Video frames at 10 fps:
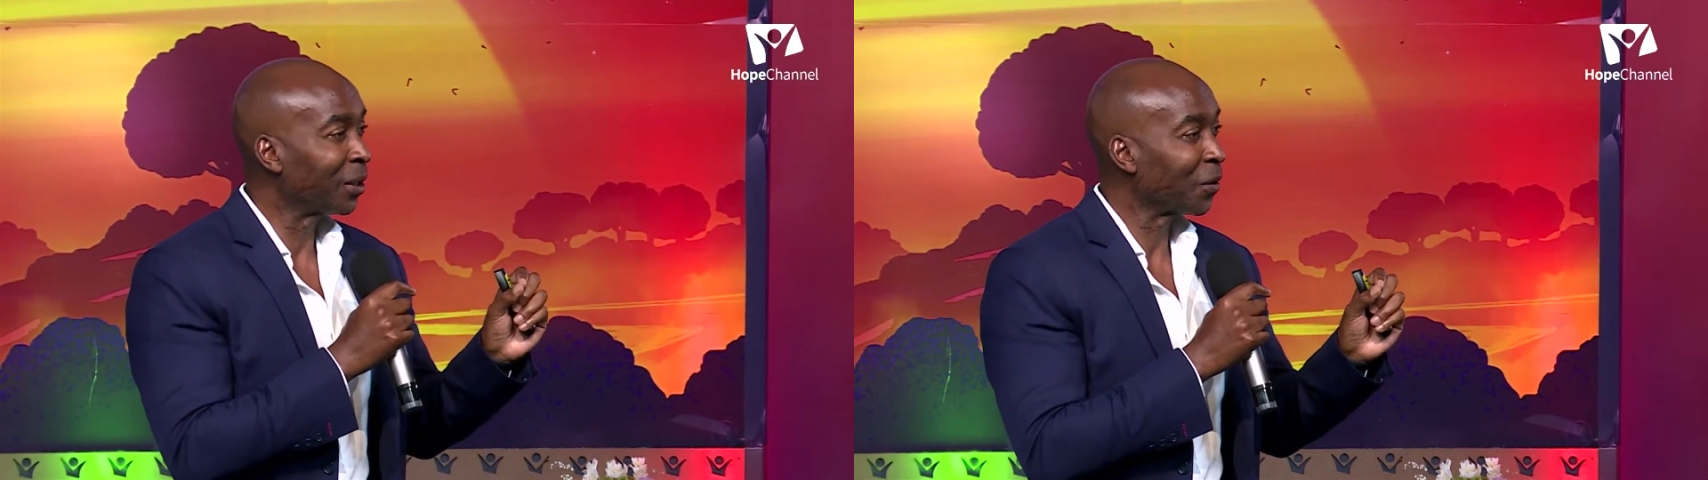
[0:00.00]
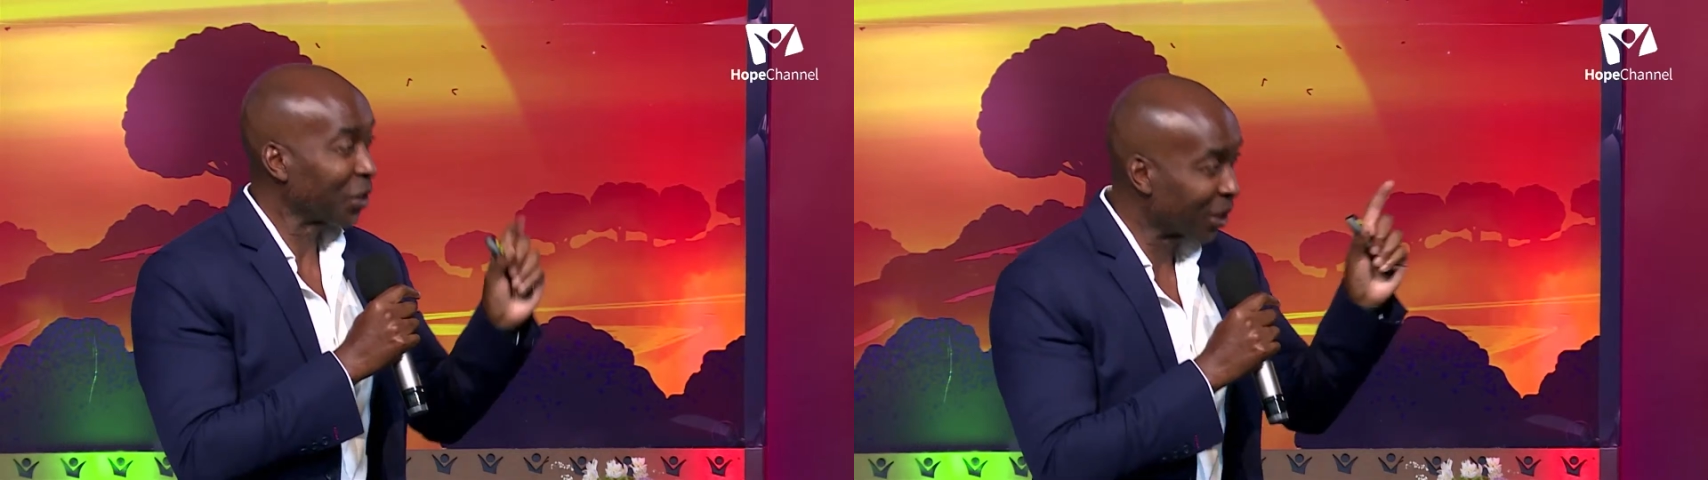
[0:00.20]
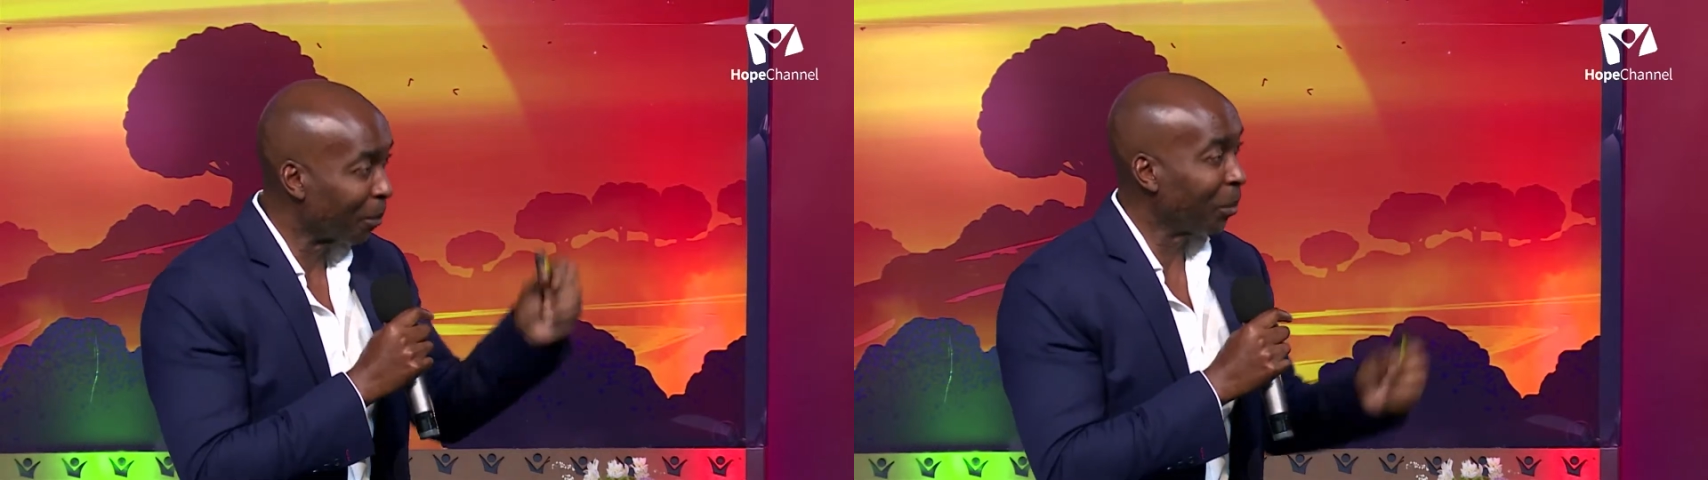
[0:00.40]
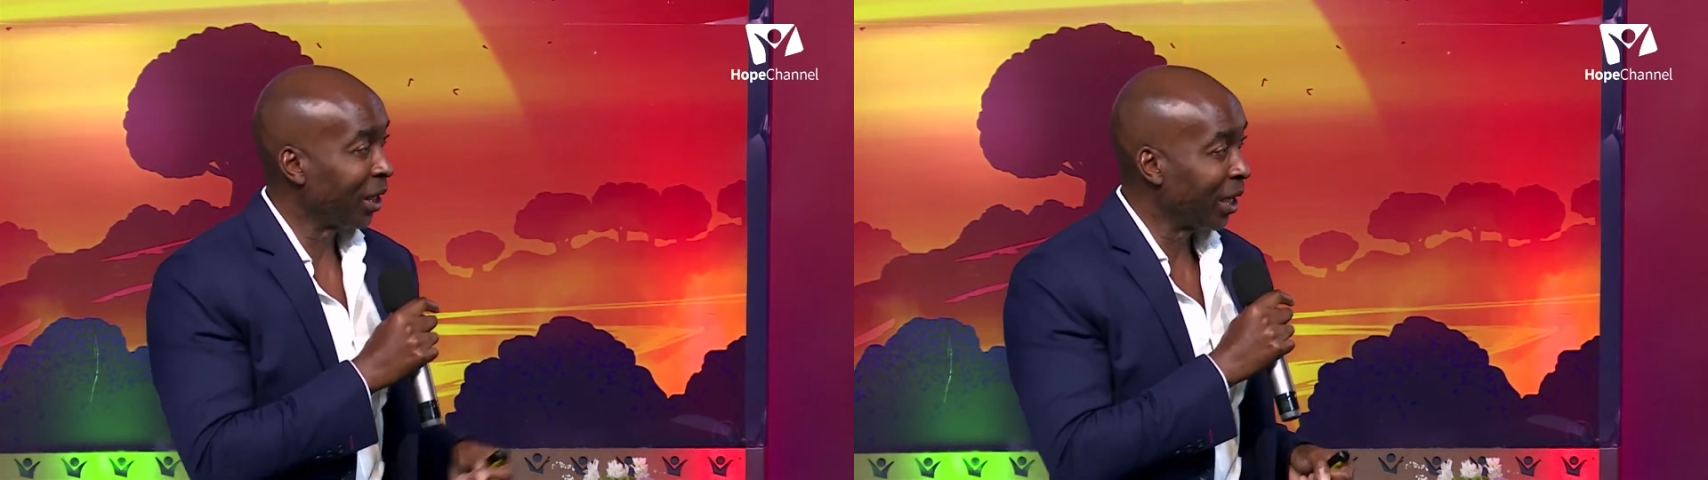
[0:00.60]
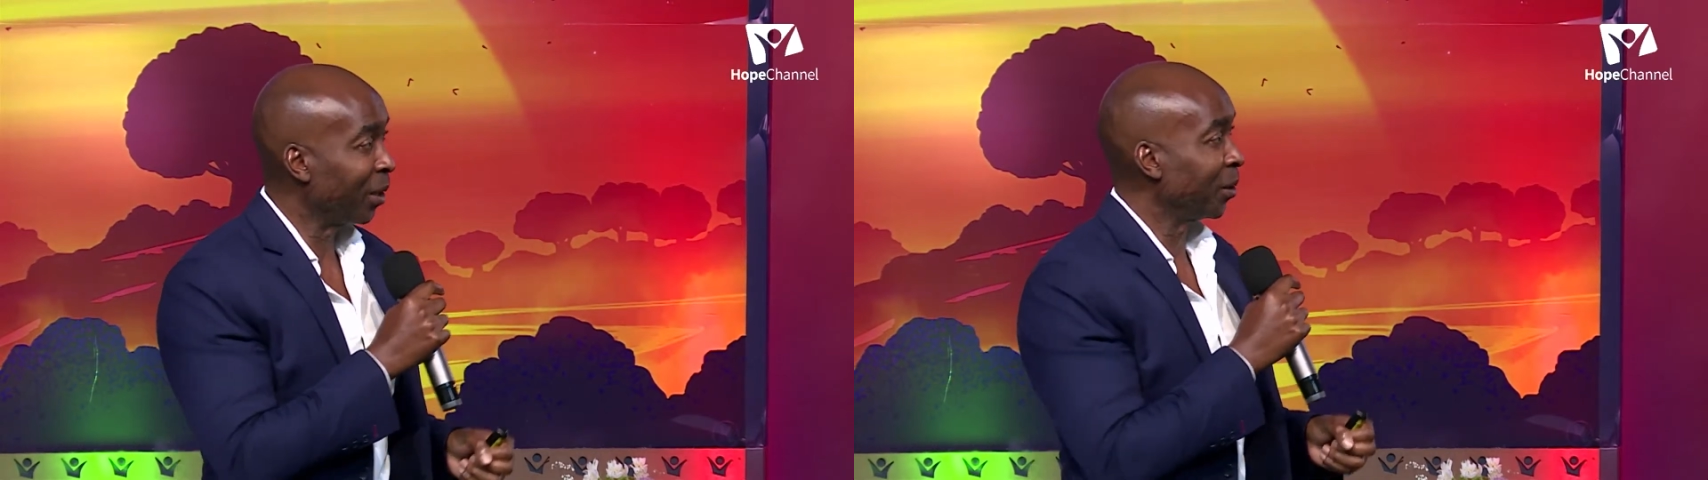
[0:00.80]
for
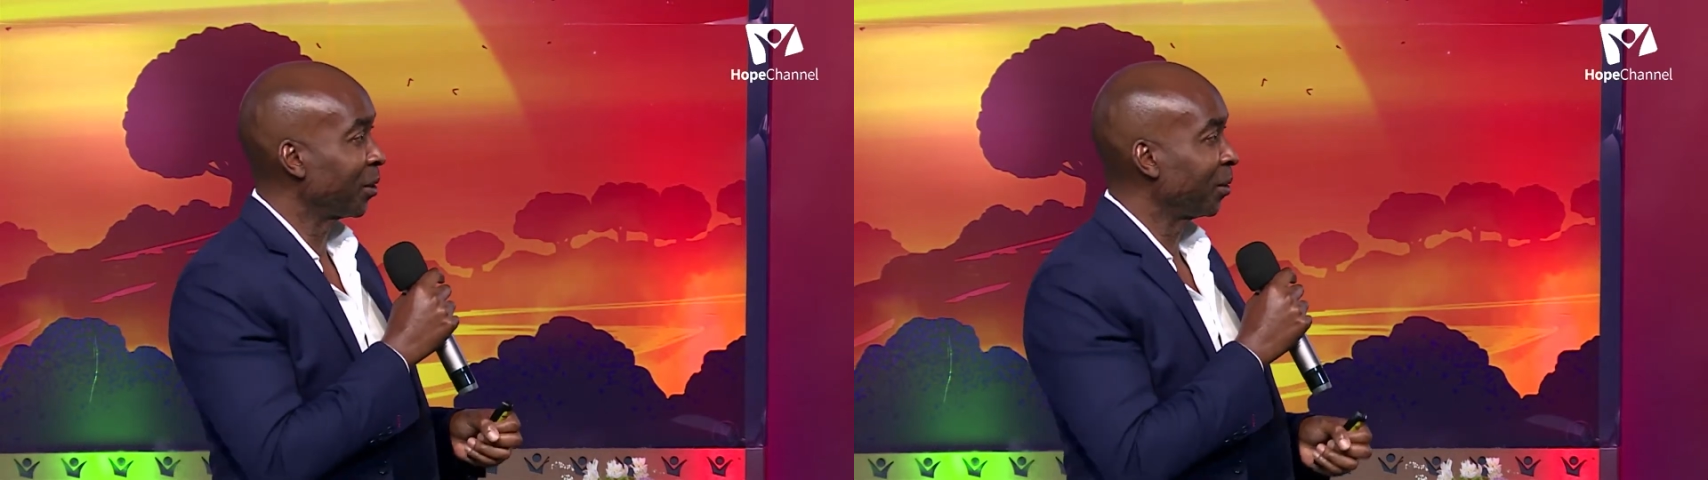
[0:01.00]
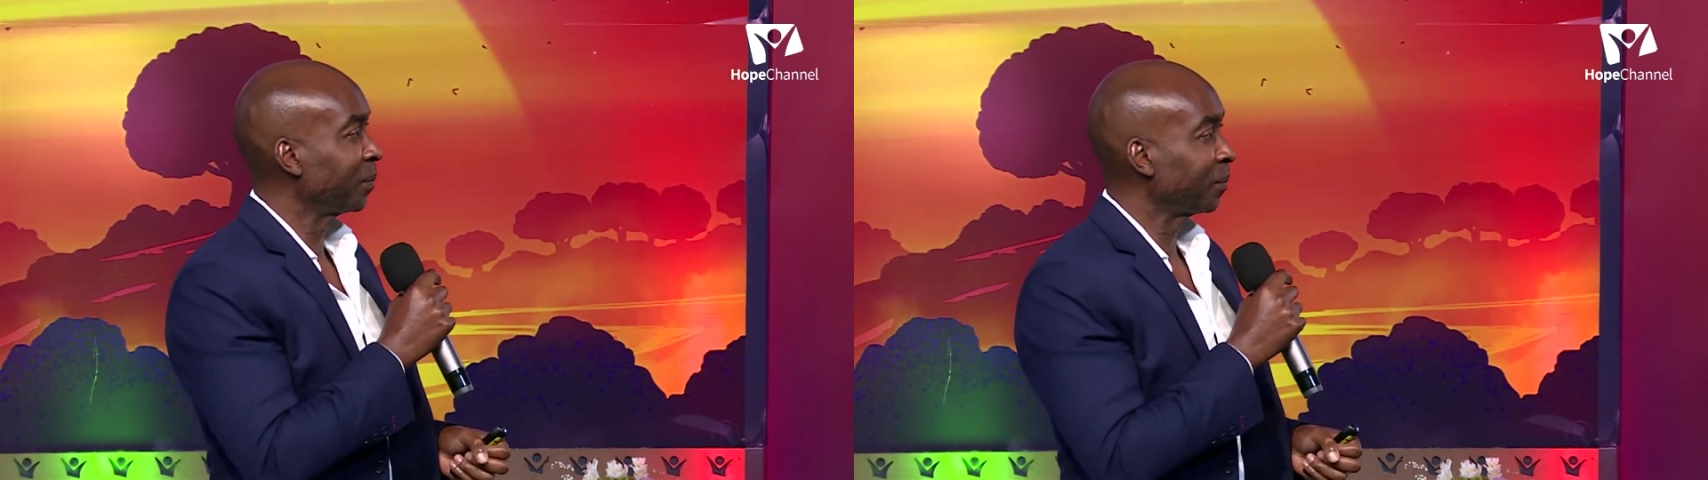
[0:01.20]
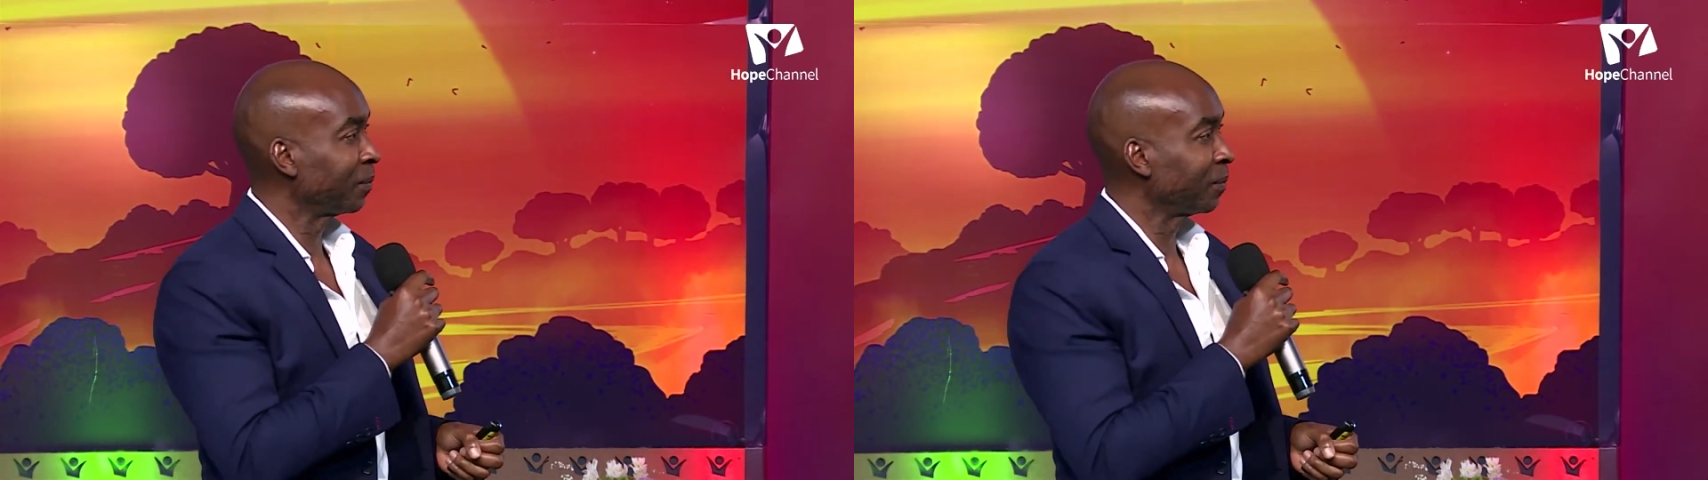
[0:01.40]
somebody else.